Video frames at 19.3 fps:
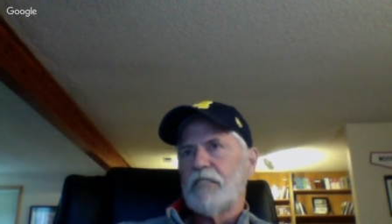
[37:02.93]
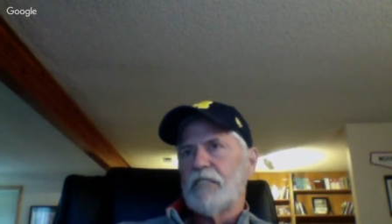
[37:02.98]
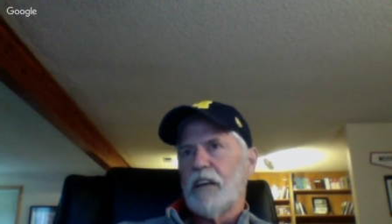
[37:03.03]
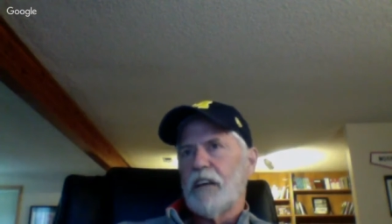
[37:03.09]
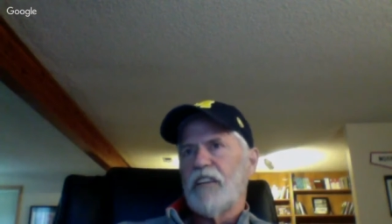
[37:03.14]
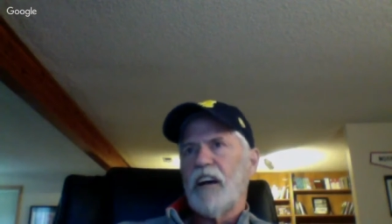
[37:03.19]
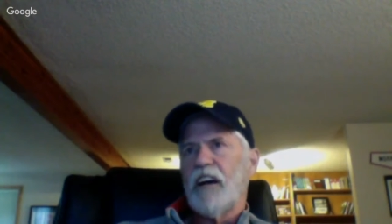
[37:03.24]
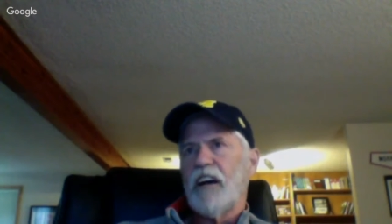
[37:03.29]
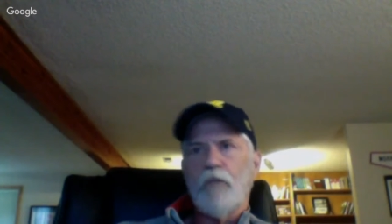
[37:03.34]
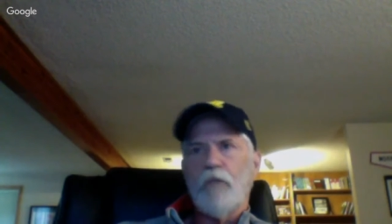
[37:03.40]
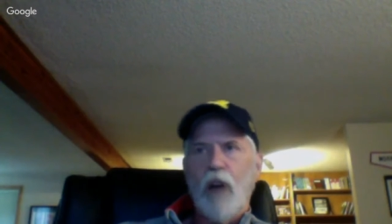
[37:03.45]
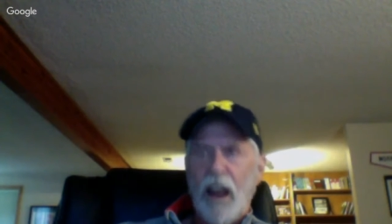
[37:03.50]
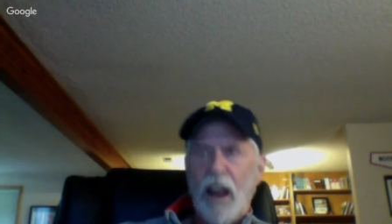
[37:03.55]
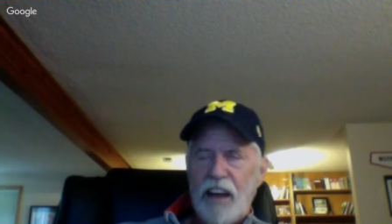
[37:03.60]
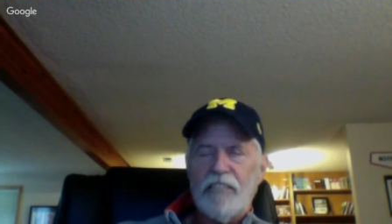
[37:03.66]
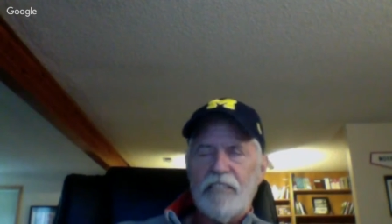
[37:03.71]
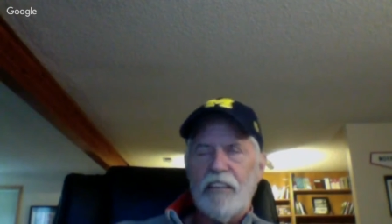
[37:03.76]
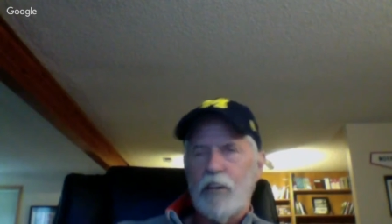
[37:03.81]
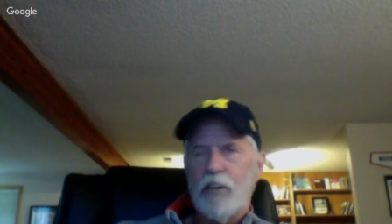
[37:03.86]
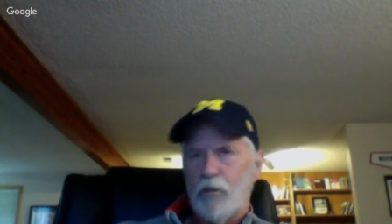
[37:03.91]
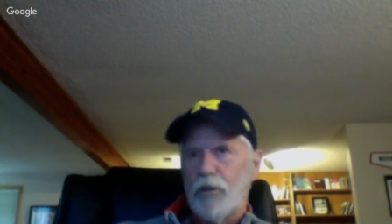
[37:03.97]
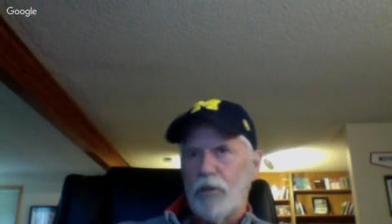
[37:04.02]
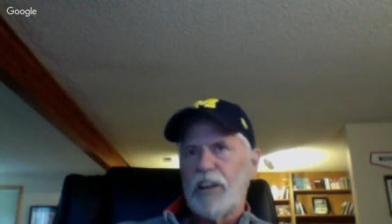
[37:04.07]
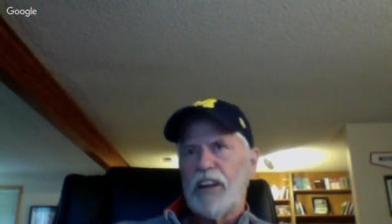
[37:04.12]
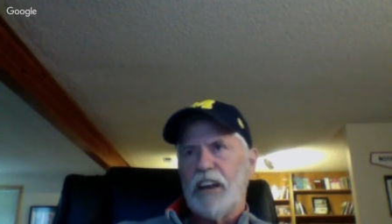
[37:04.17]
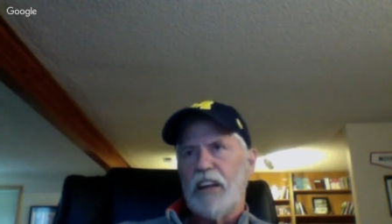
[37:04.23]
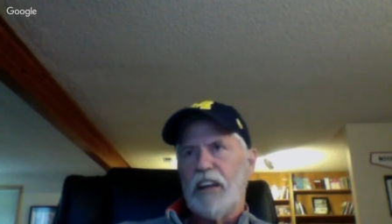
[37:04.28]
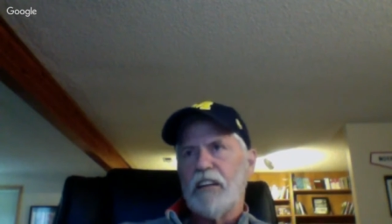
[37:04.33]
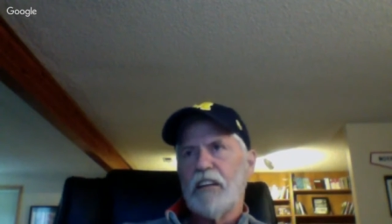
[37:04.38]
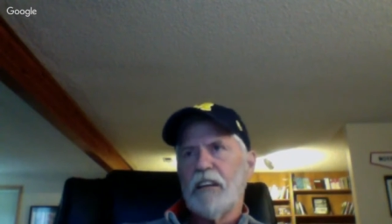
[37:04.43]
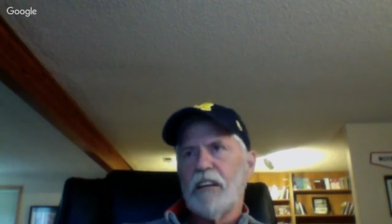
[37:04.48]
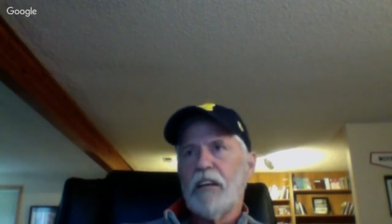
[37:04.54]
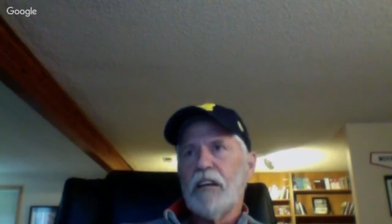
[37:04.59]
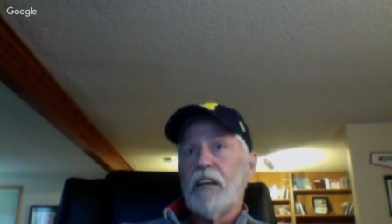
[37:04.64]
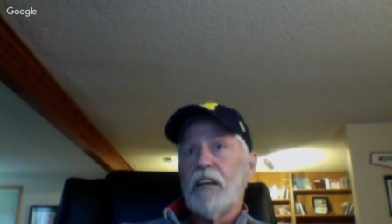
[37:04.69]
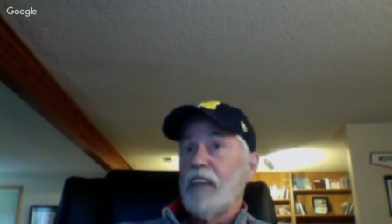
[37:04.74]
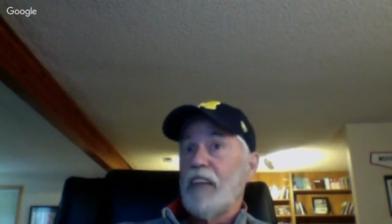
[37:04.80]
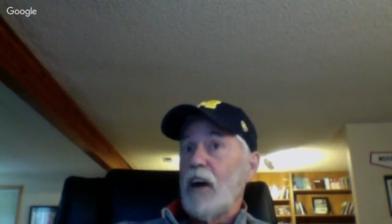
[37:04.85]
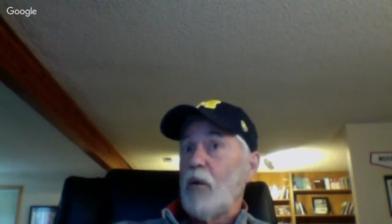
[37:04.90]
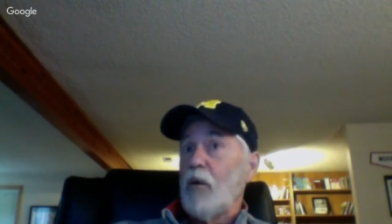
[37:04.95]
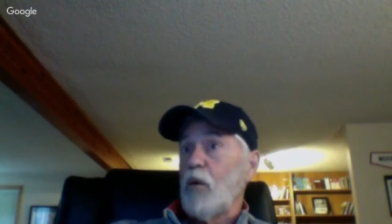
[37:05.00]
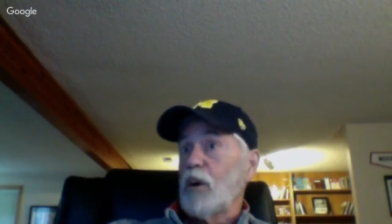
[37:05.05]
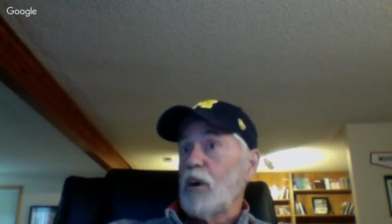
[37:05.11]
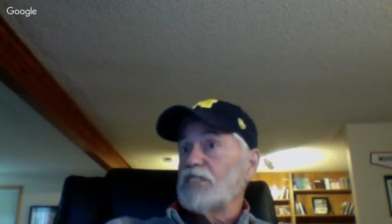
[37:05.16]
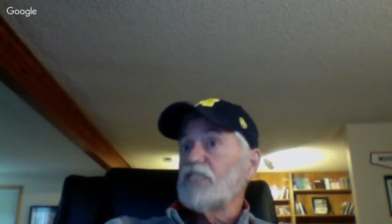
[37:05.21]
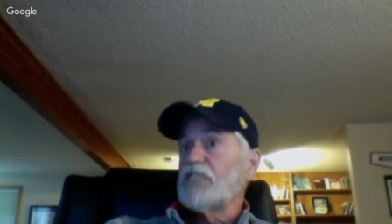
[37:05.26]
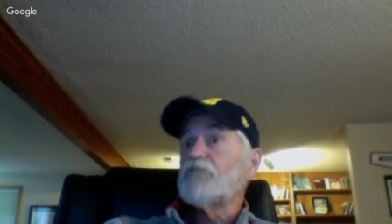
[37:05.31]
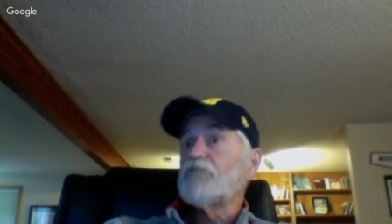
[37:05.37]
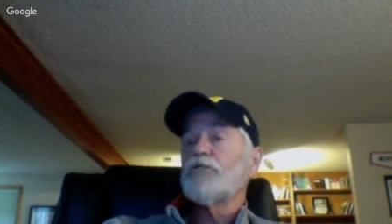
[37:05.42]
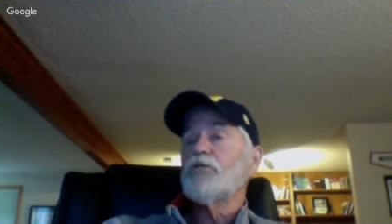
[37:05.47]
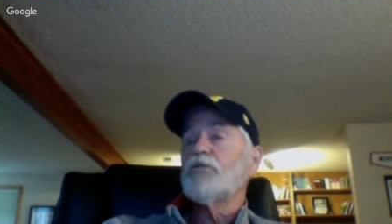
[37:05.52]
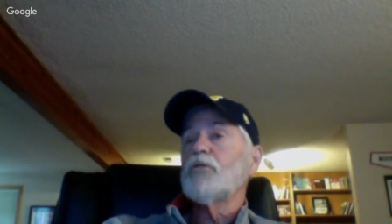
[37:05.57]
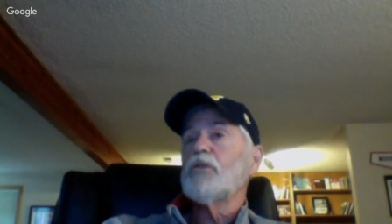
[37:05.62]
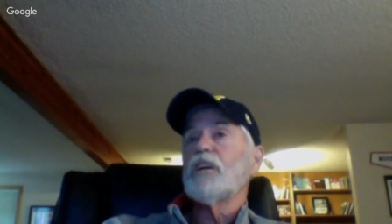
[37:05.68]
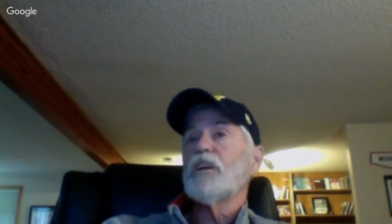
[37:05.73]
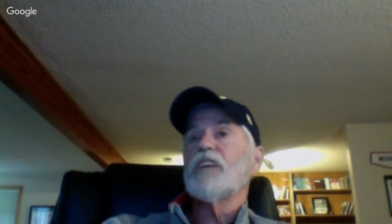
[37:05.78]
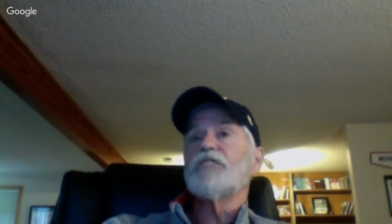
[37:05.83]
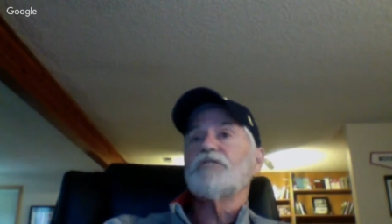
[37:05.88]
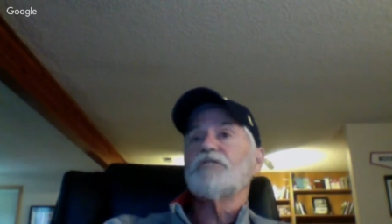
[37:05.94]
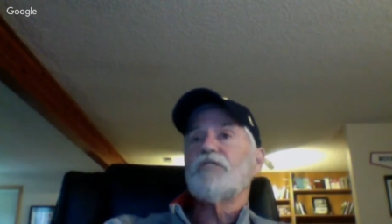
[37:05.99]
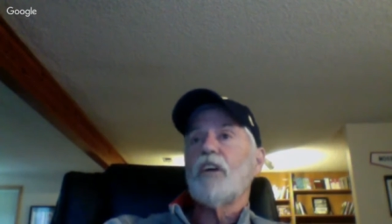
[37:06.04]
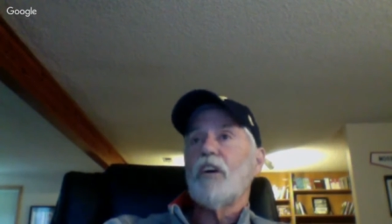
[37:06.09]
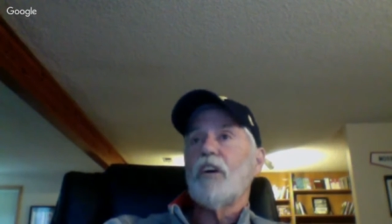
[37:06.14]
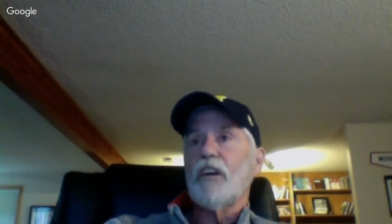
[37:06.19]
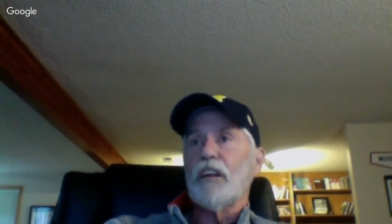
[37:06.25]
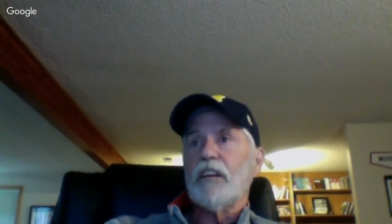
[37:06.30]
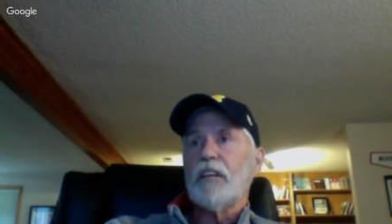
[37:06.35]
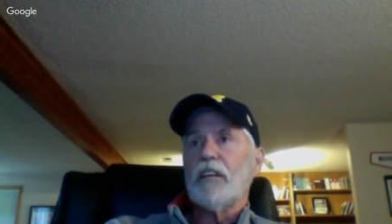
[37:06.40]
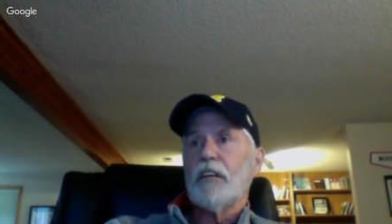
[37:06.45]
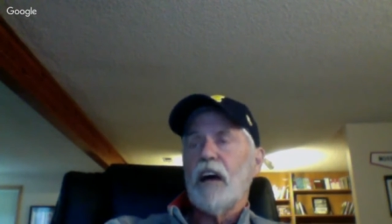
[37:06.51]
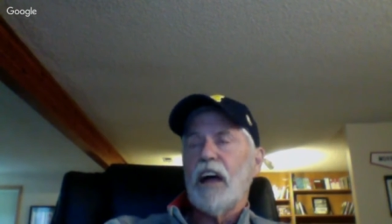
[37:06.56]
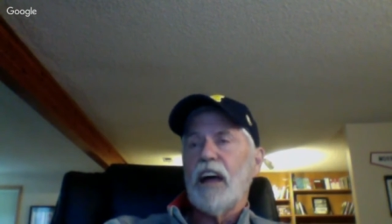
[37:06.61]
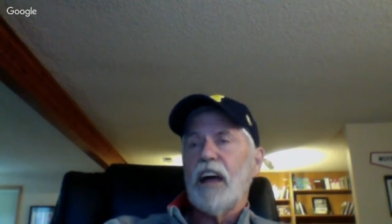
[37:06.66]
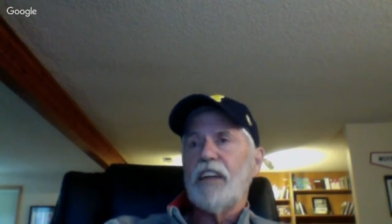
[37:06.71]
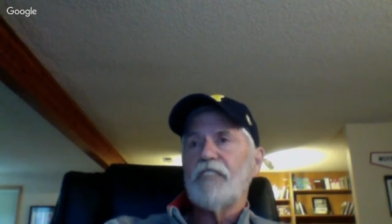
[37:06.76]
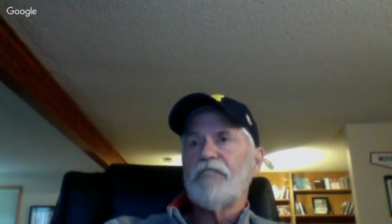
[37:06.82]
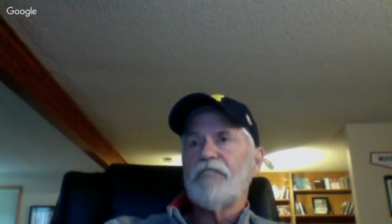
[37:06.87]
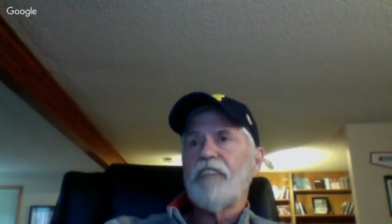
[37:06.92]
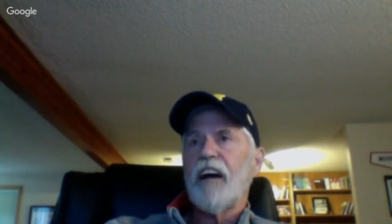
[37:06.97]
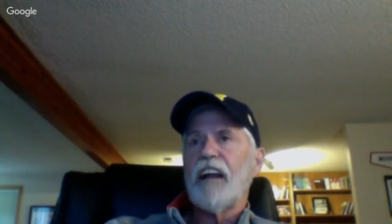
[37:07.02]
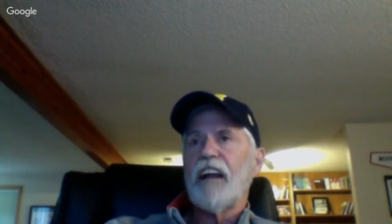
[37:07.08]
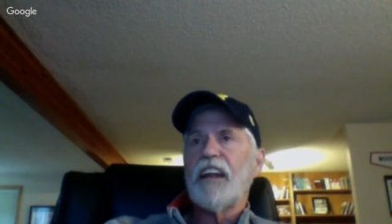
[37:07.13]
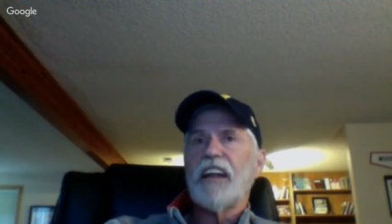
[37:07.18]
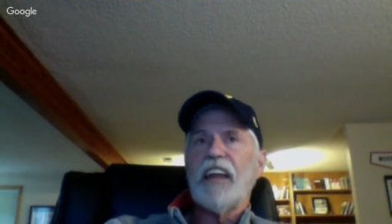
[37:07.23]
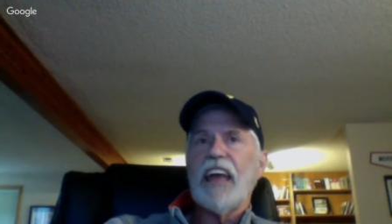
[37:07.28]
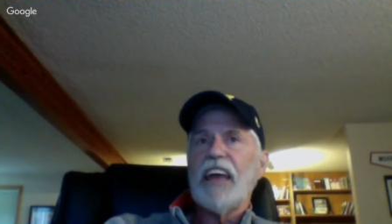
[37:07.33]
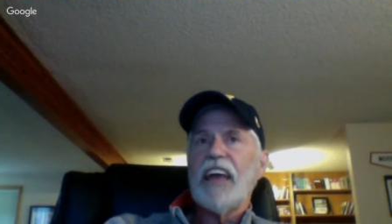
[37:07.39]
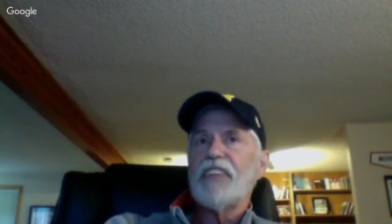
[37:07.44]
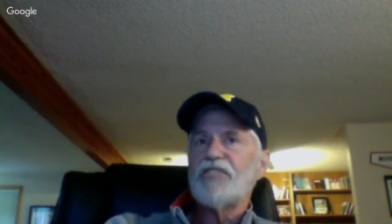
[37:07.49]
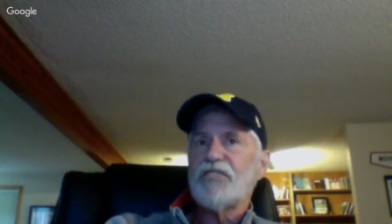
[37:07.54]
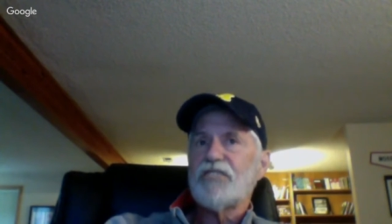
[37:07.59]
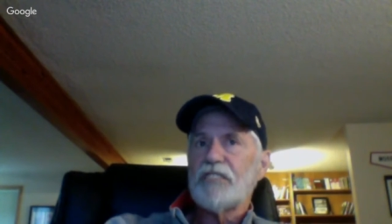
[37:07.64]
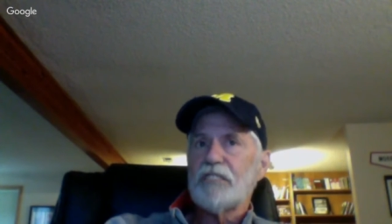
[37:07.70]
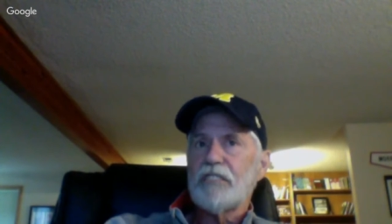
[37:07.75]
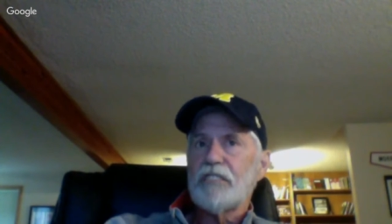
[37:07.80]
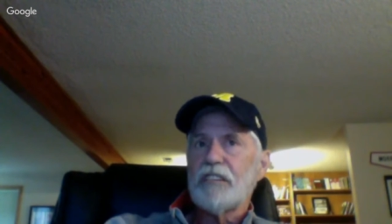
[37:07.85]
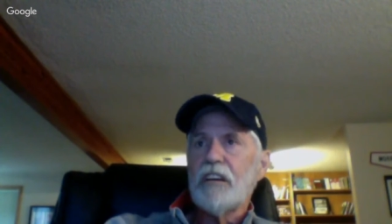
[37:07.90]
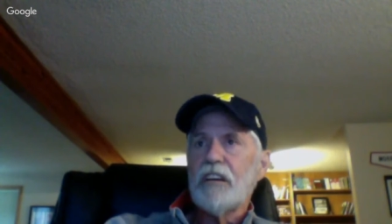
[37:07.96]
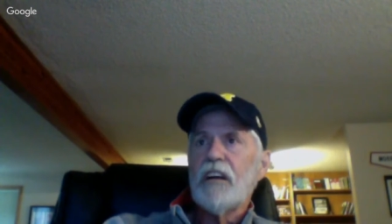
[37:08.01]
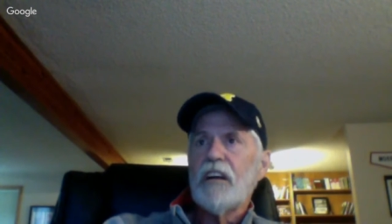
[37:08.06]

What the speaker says: If I write it, they'll read it. That wasn't true when I started. I had to find an agent.